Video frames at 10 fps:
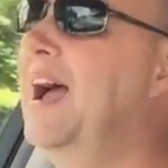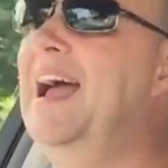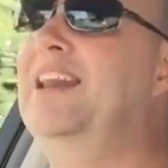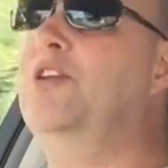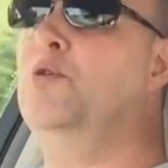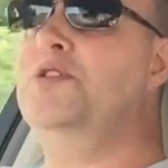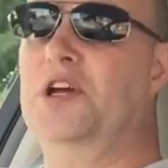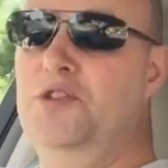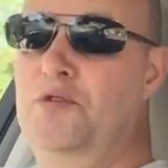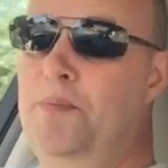and
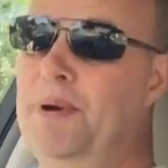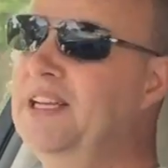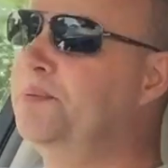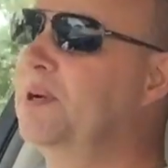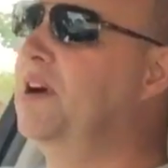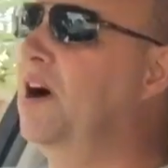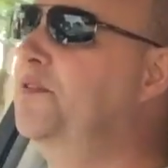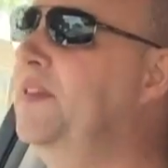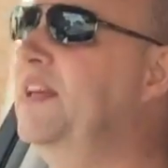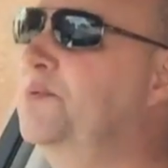also the replacement car
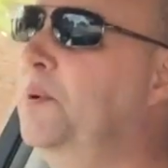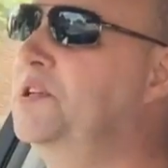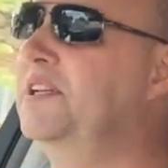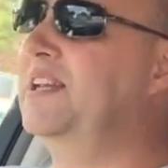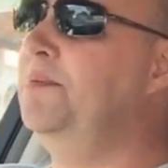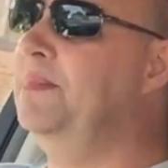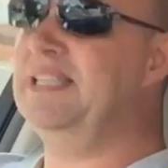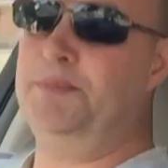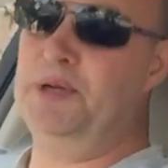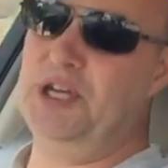for this, which is a
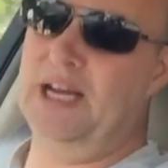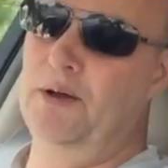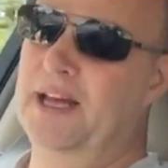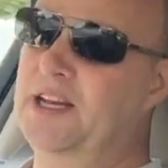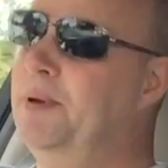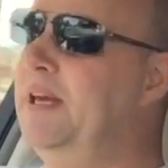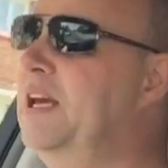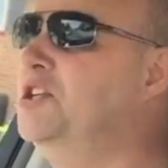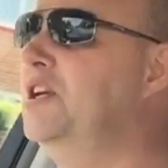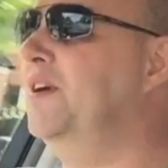Mitsubishi Outlander
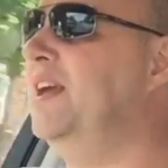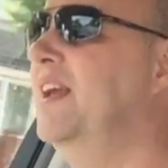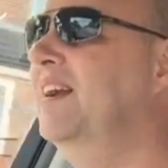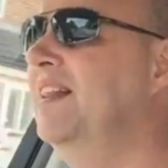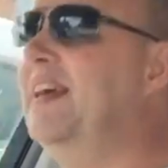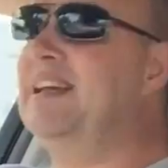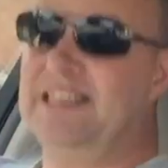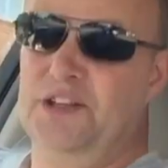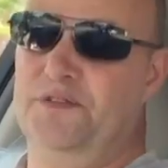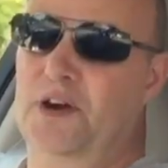PHEV, that's
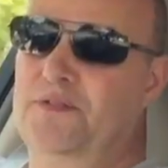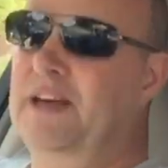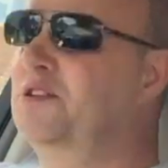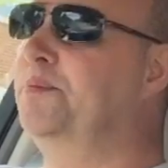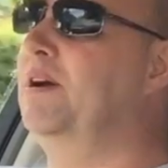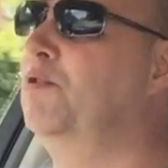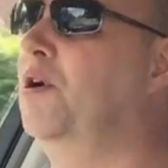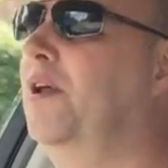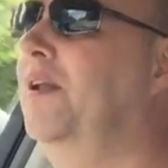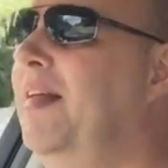had the £5,000
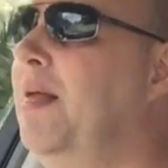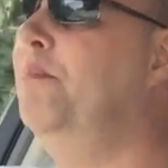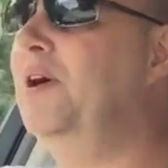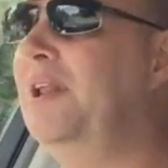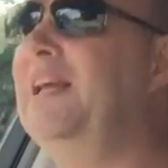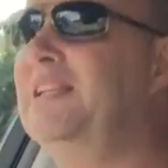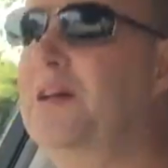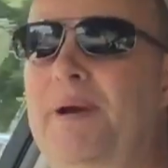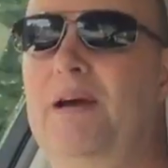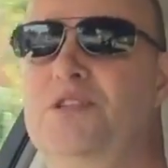grant. But it's
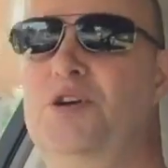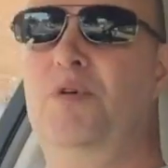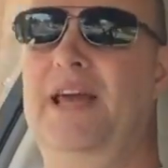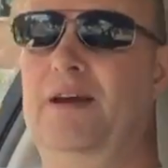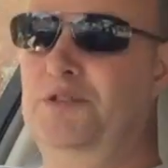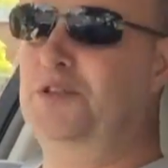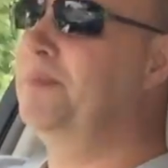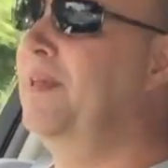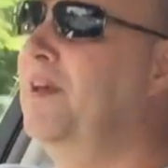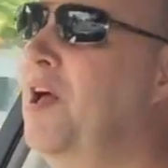about to run out
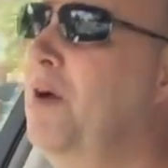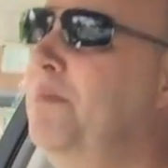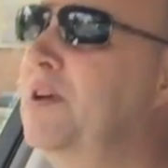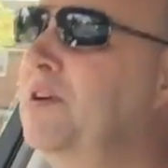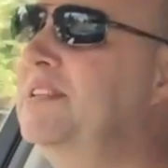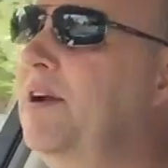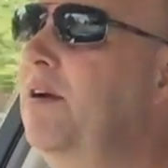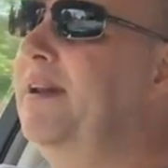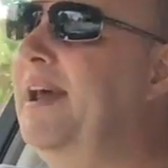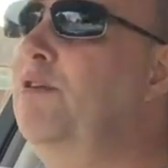because there
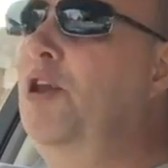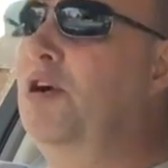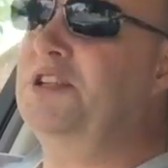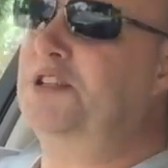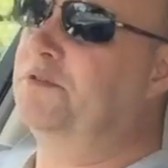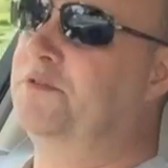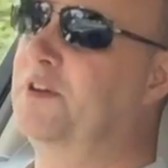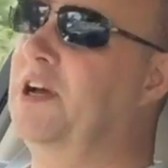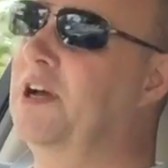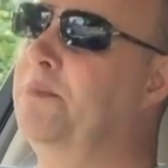are now lots of
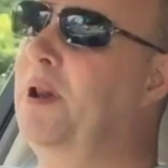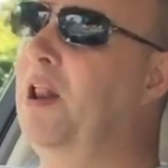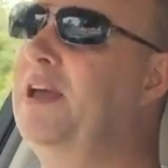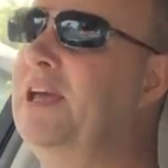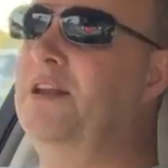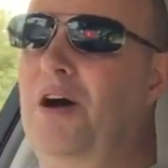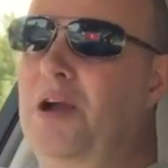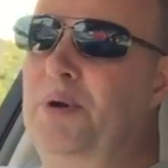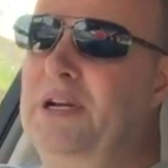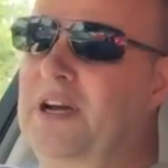plug-in
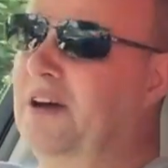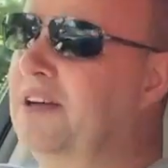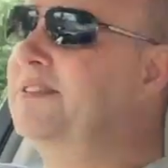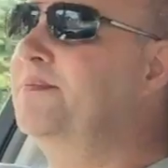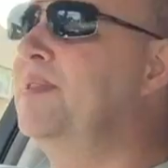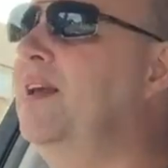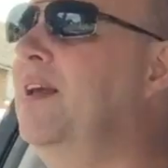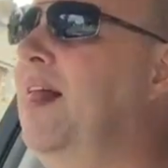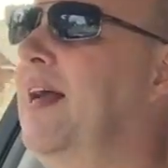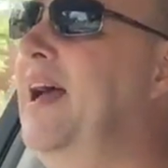hybrid cars.
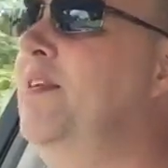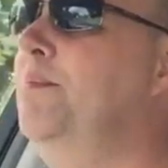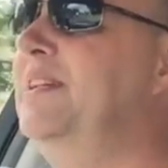And the